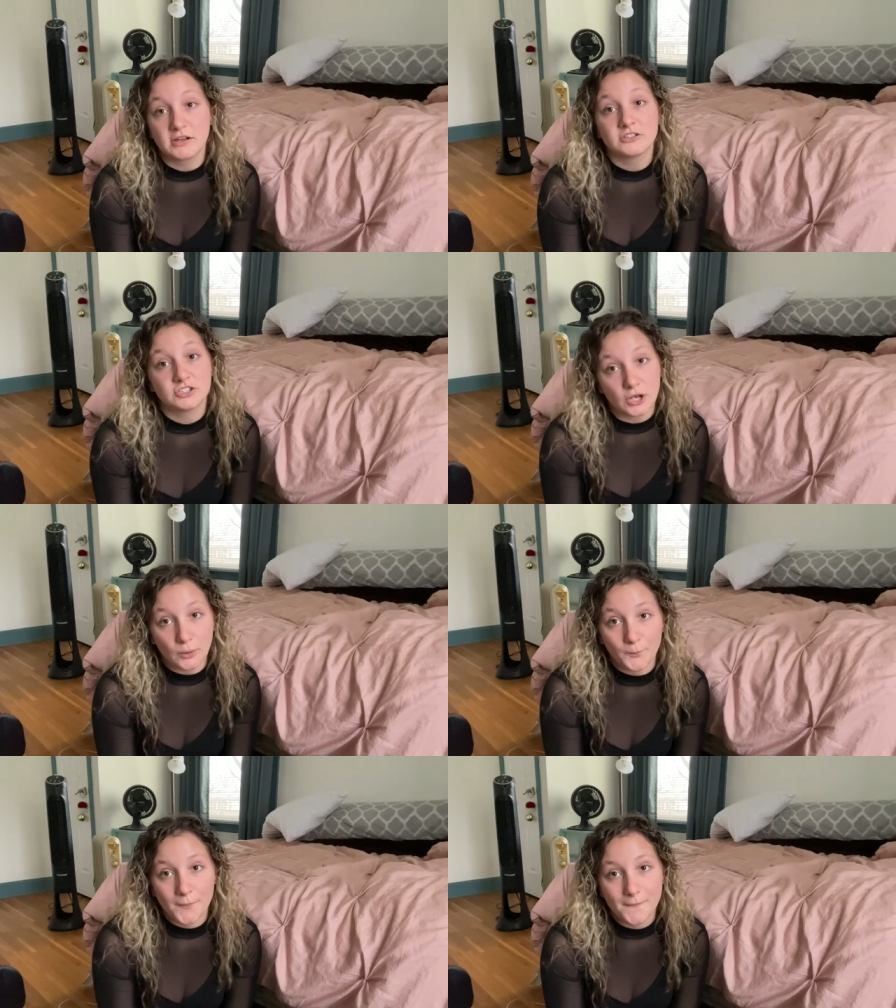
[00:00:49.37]
So
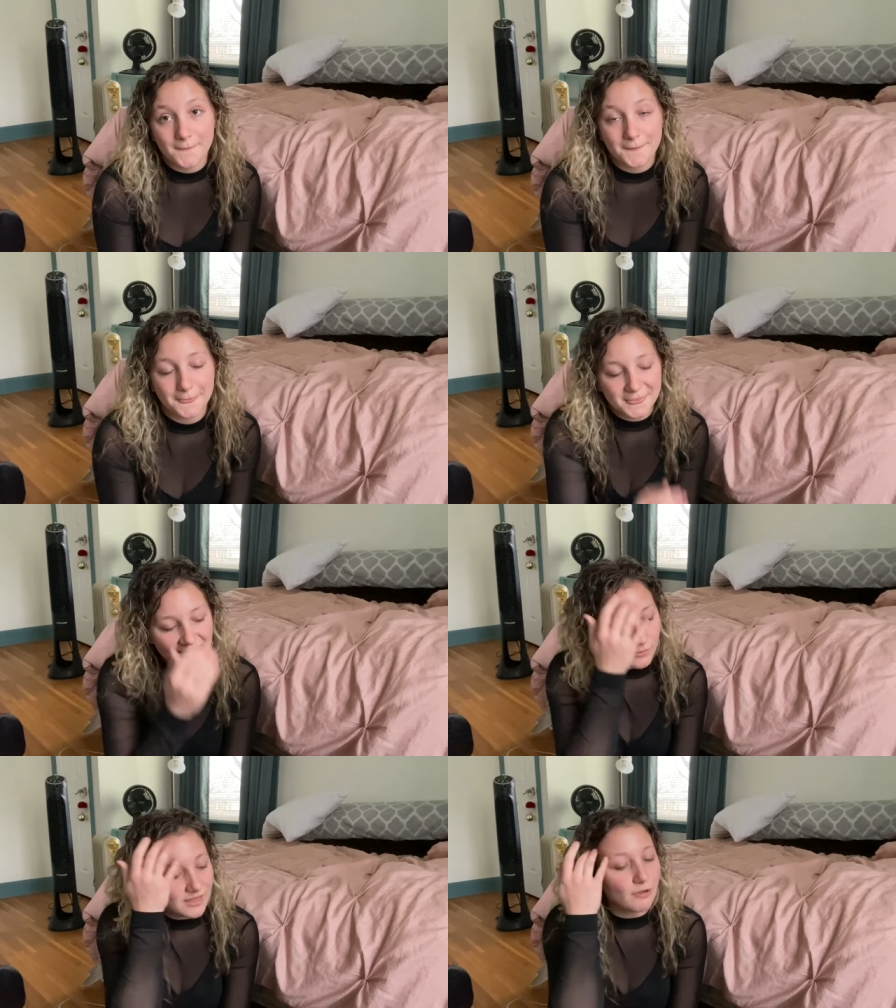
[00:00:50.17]

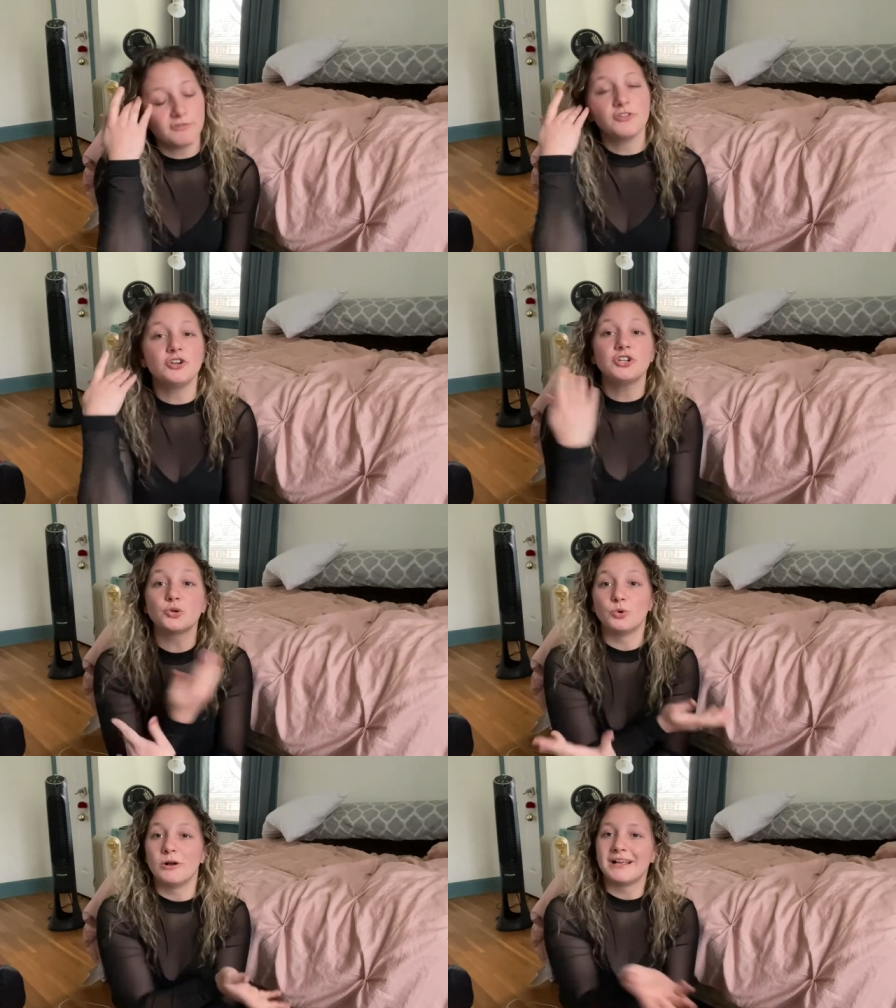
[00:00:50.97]
without further
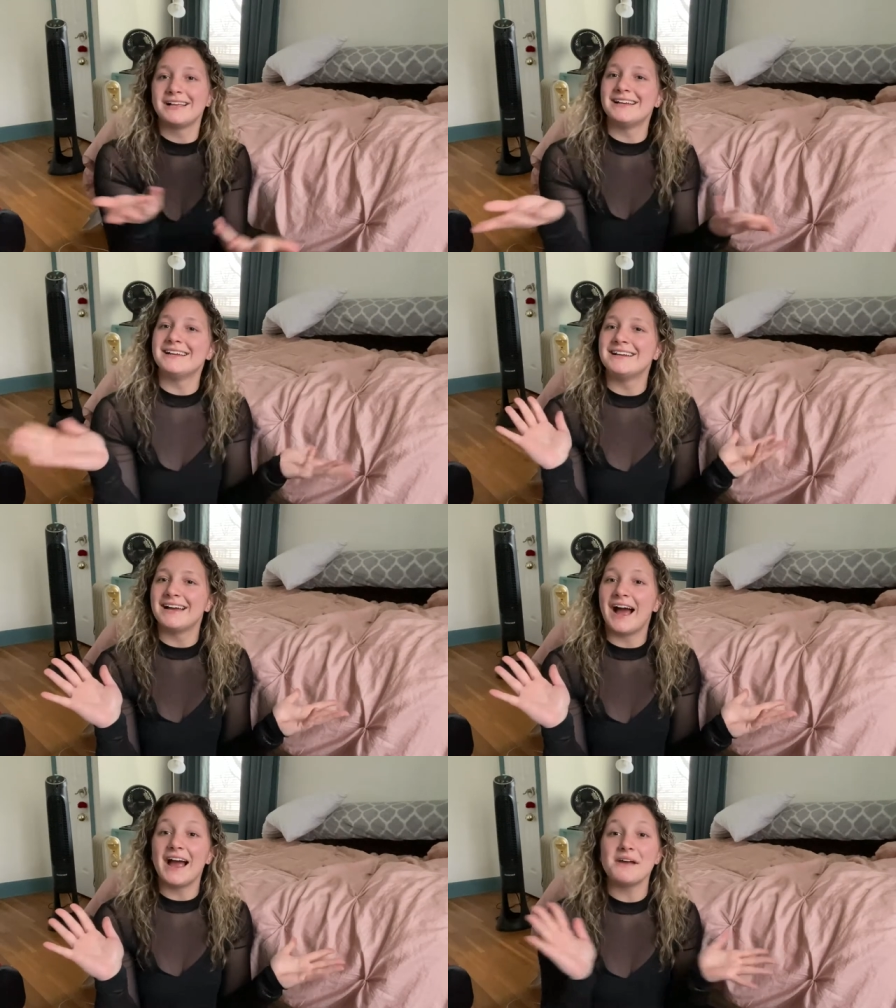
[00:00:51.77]
ado,
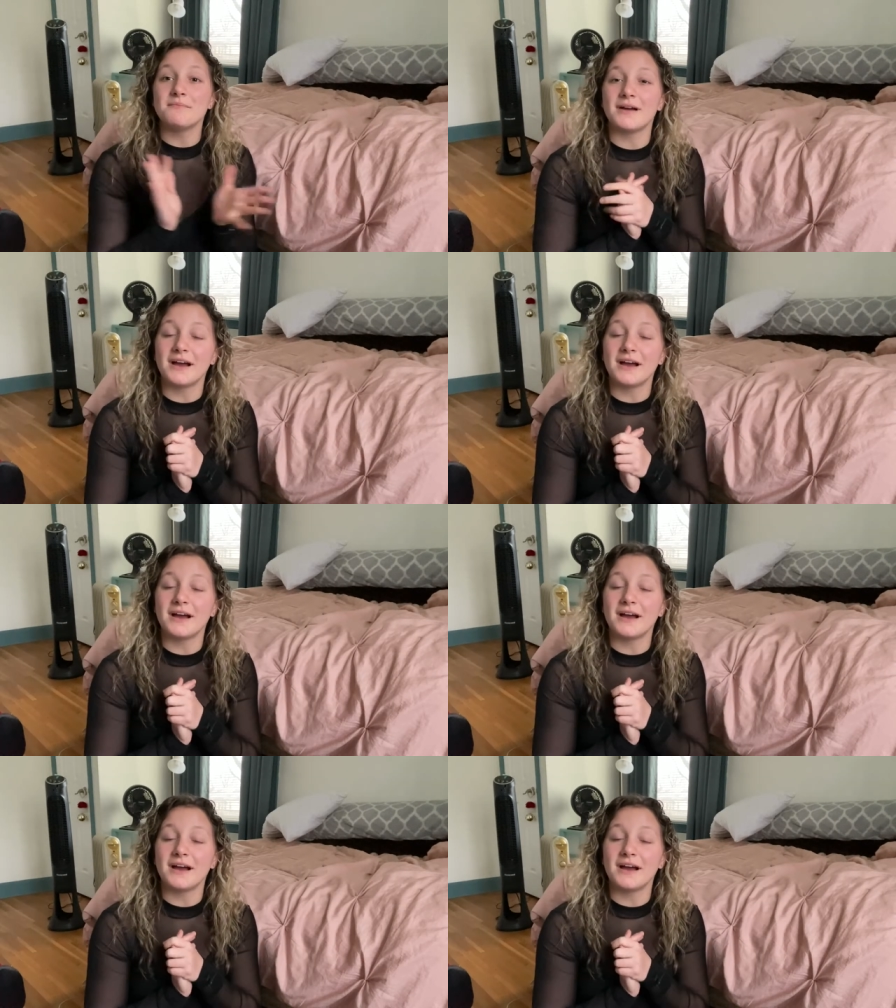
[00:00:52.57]
I am